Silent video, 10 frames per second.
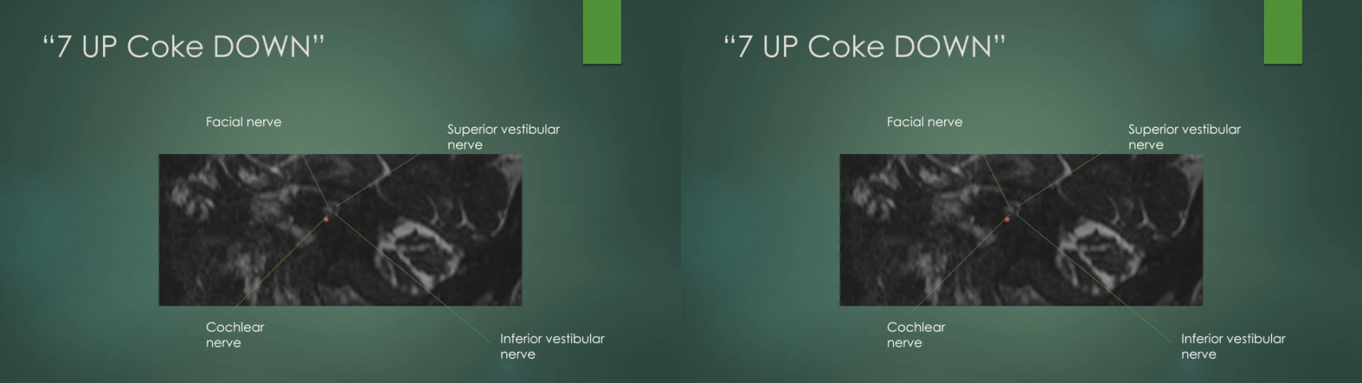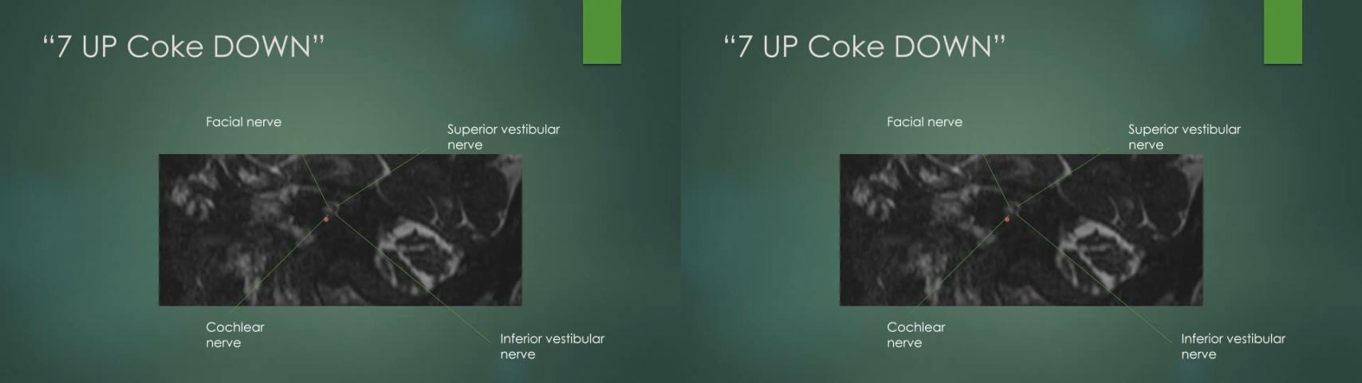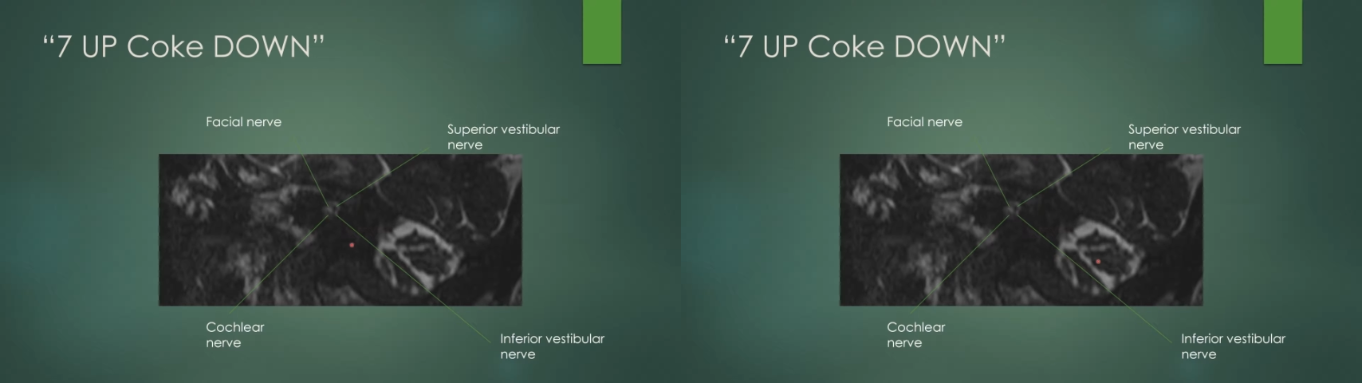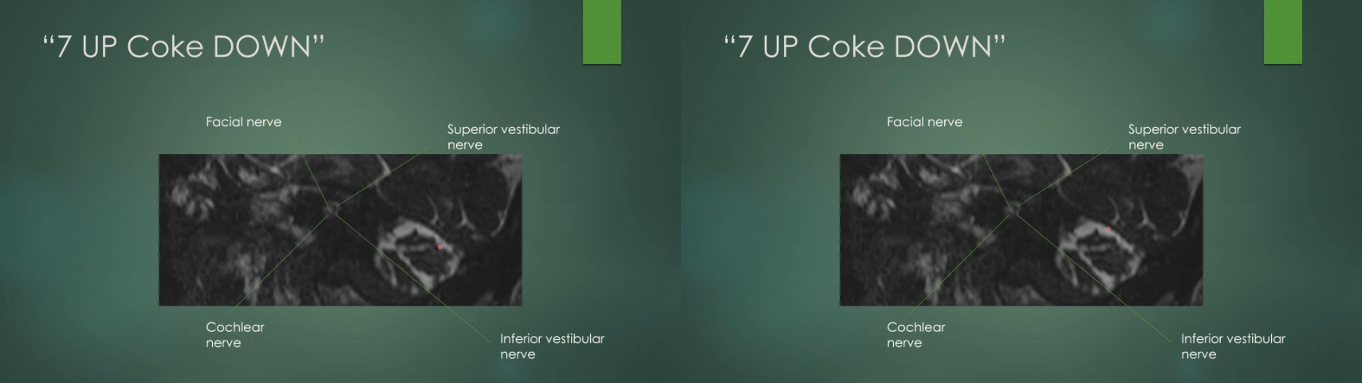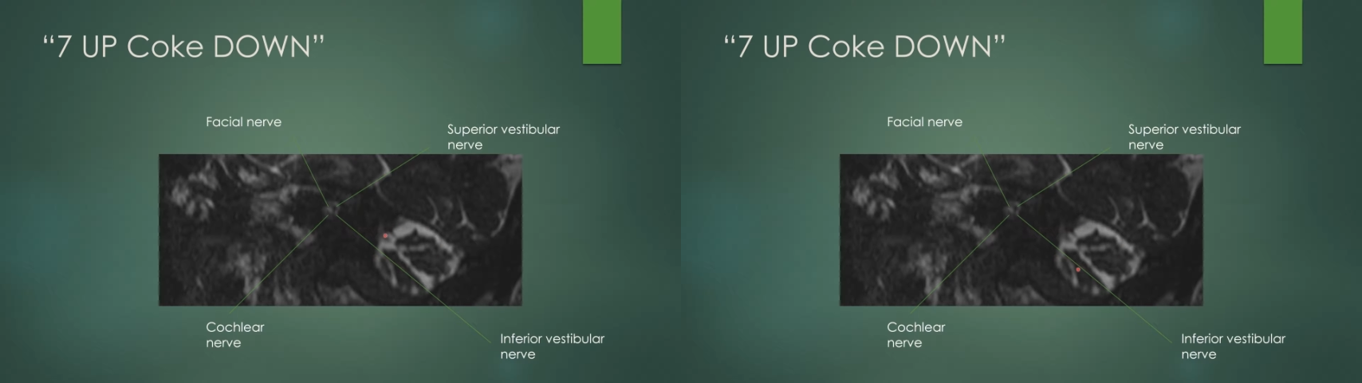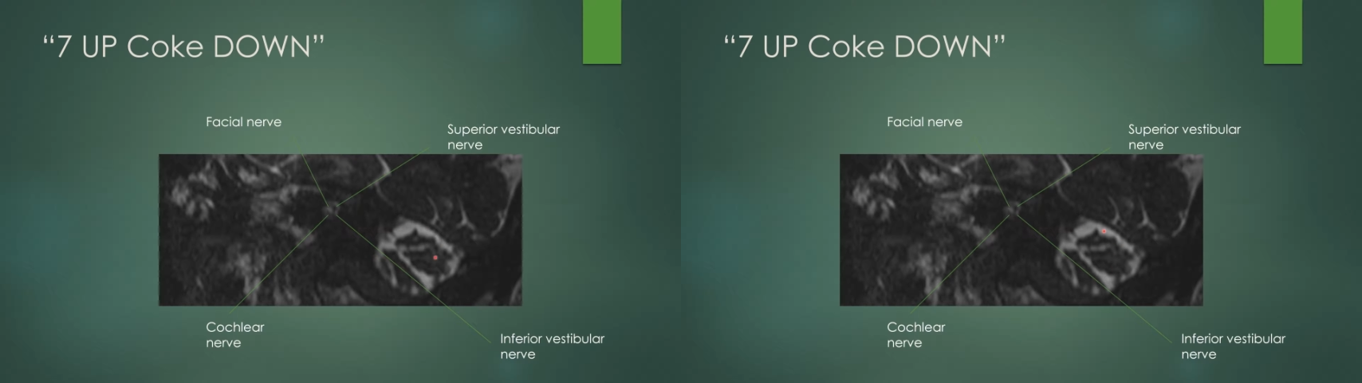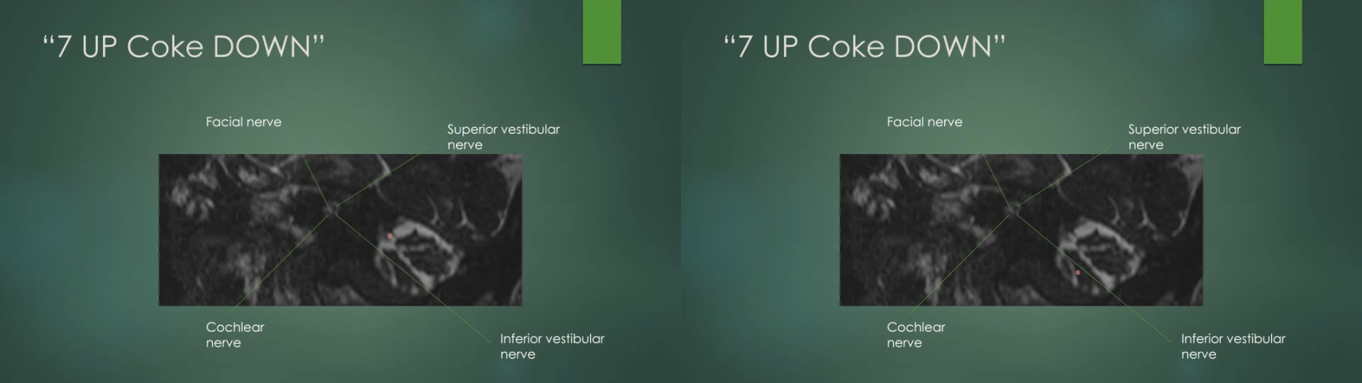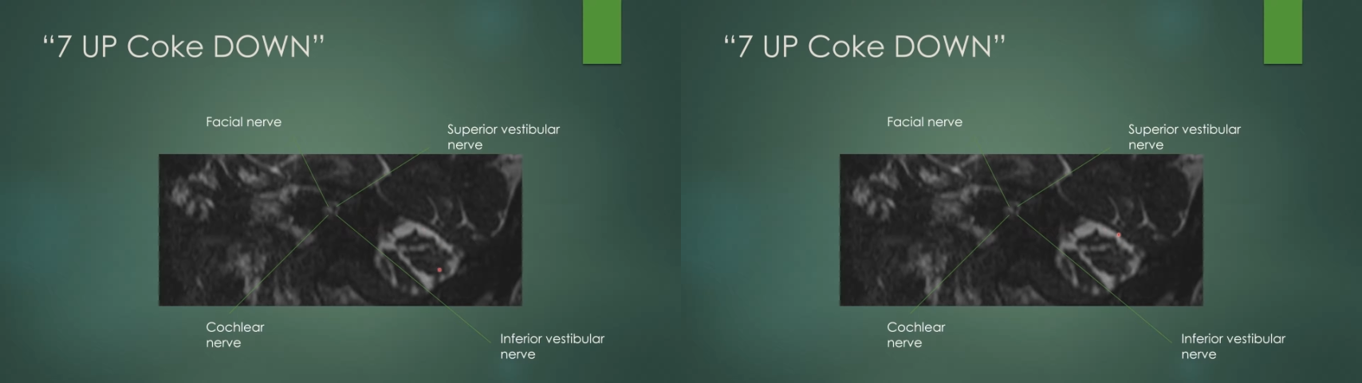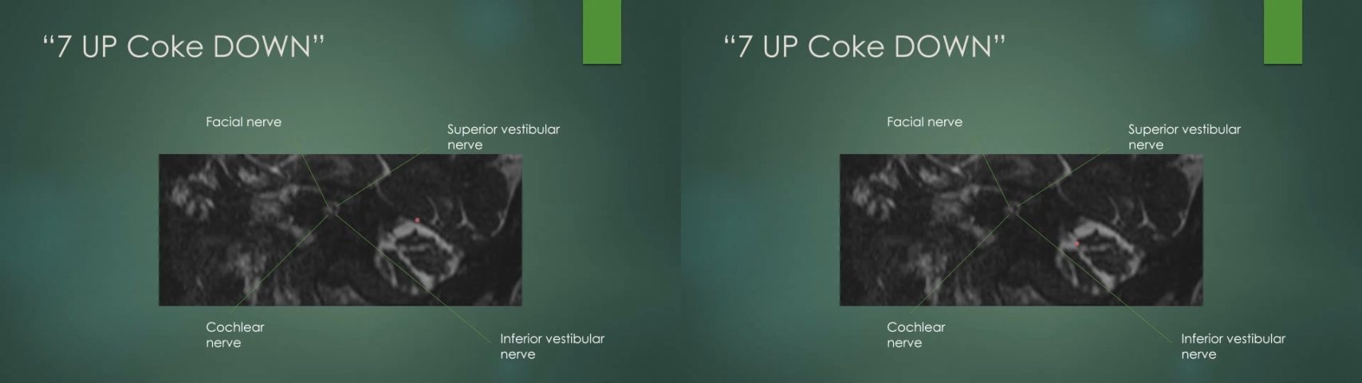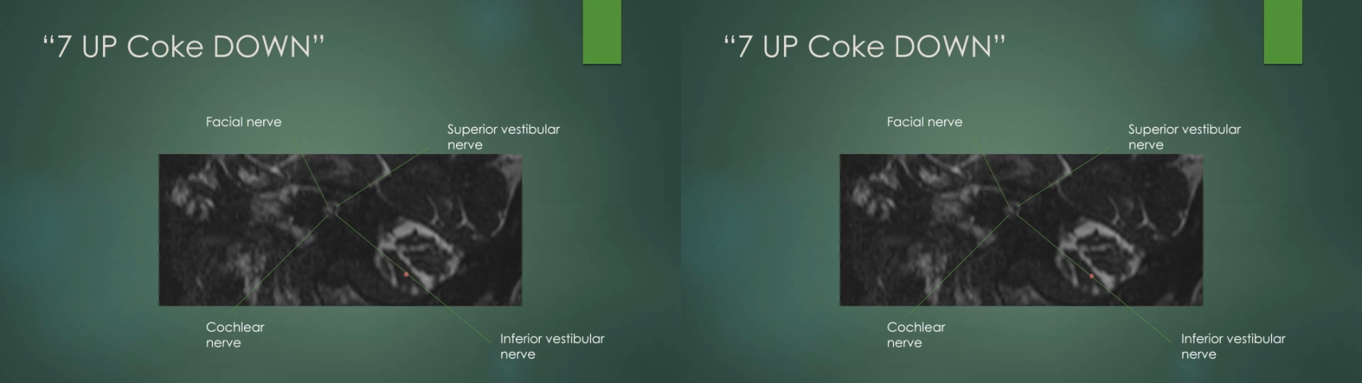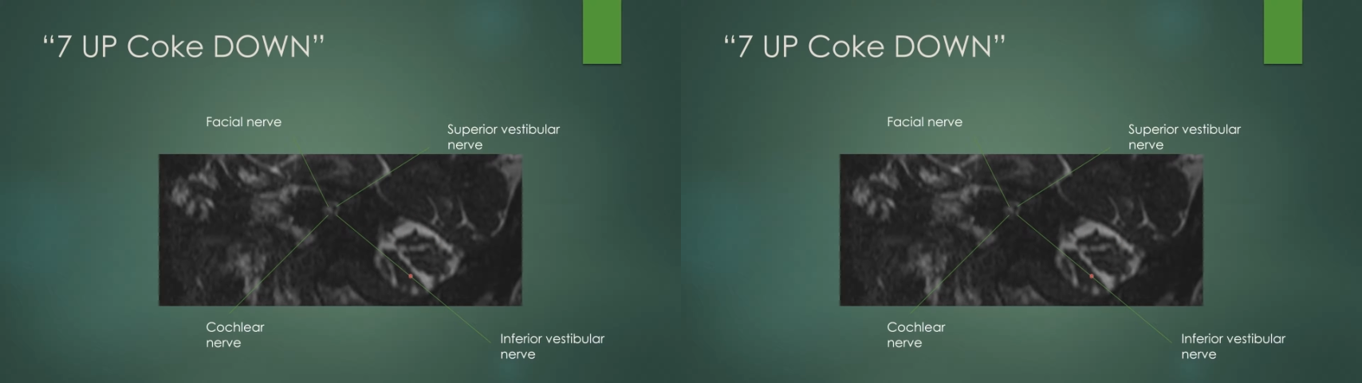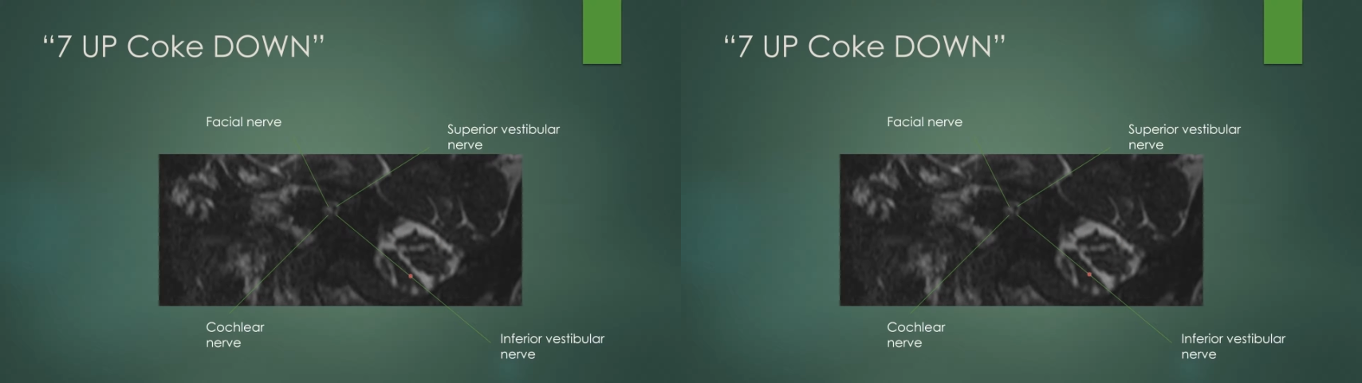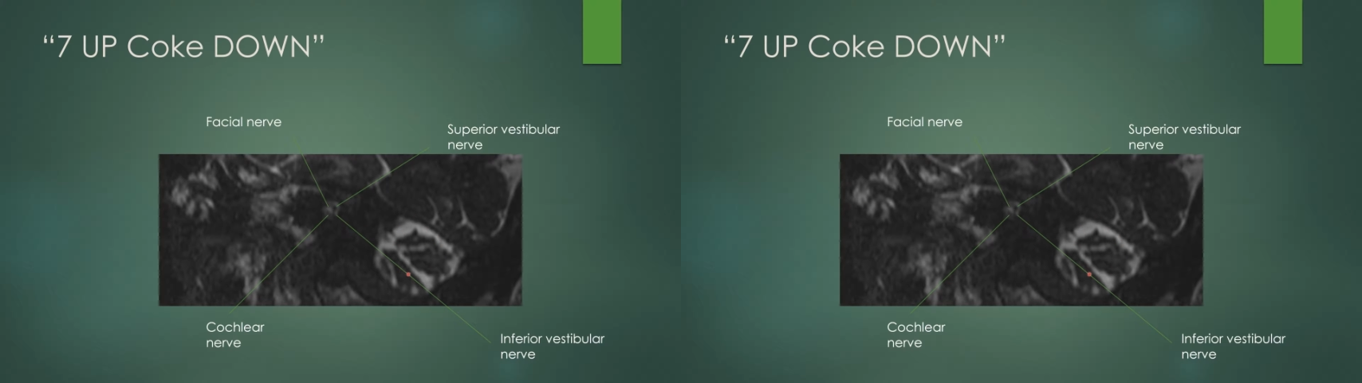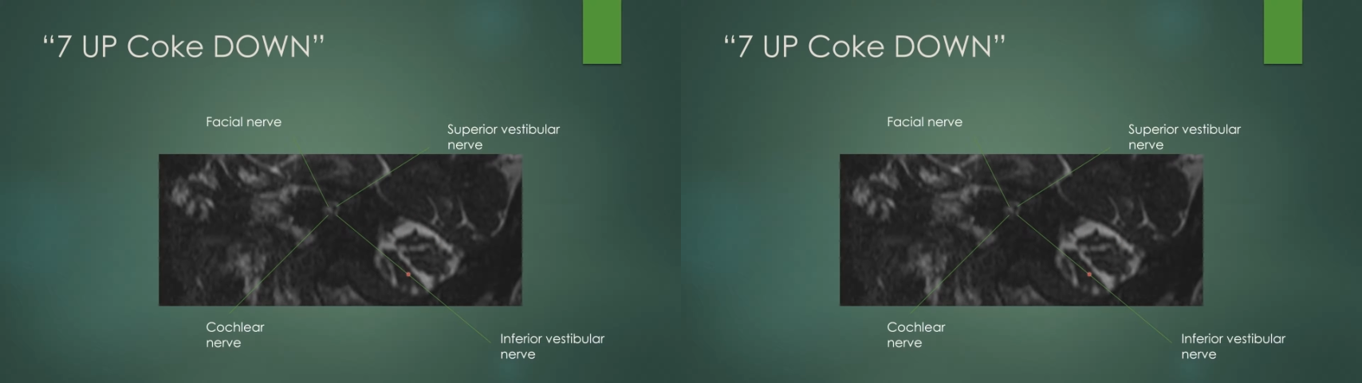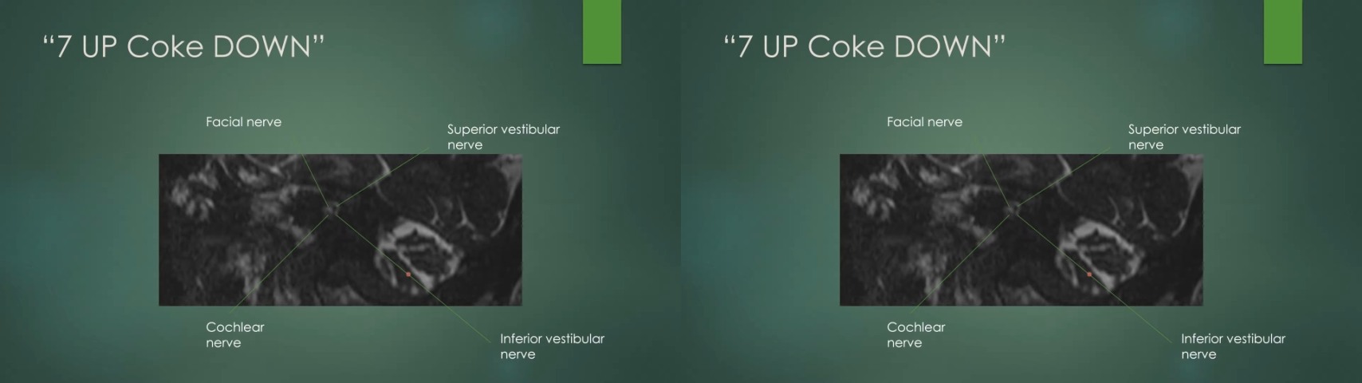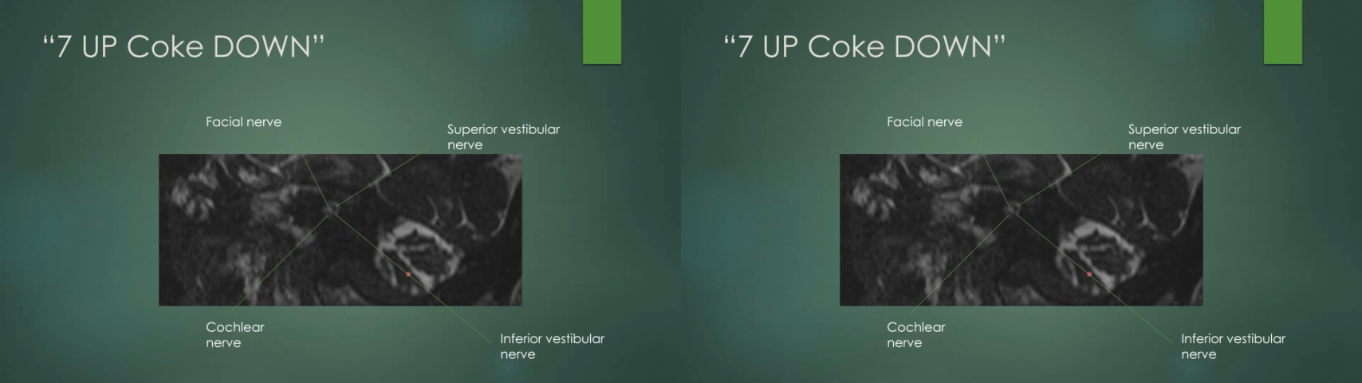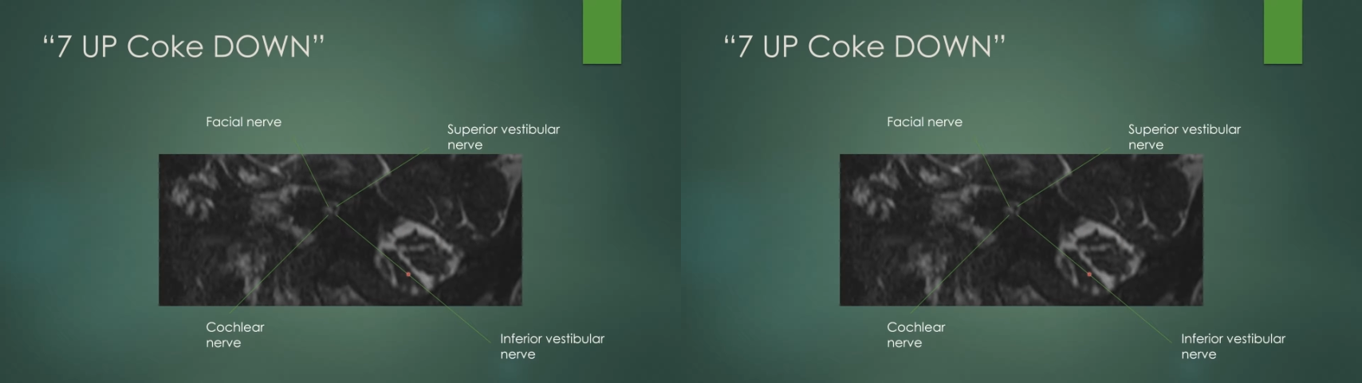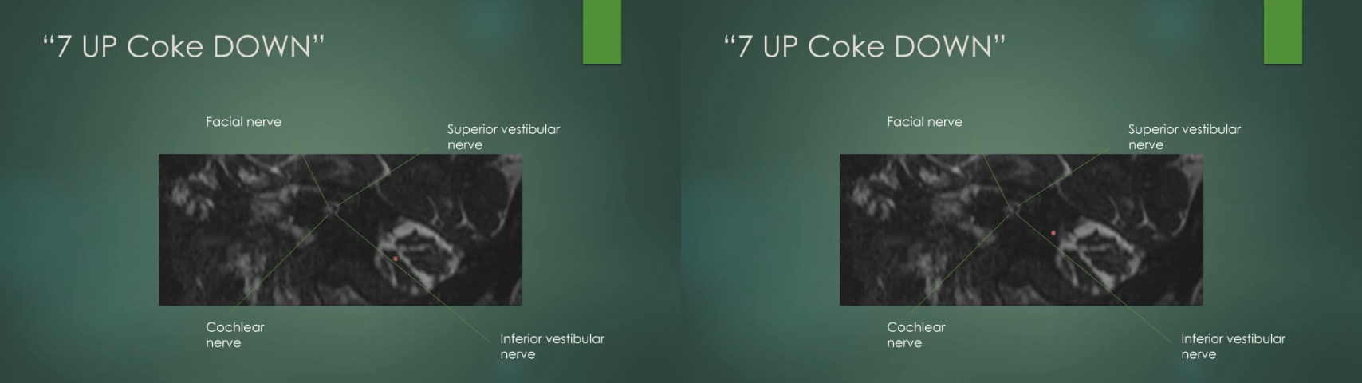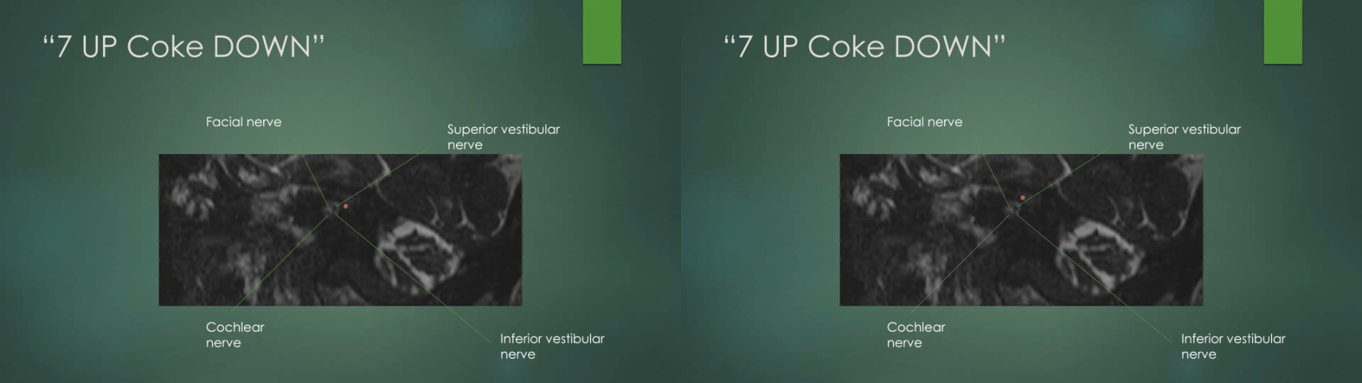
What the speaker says: No face is visible, so there are no lips to read.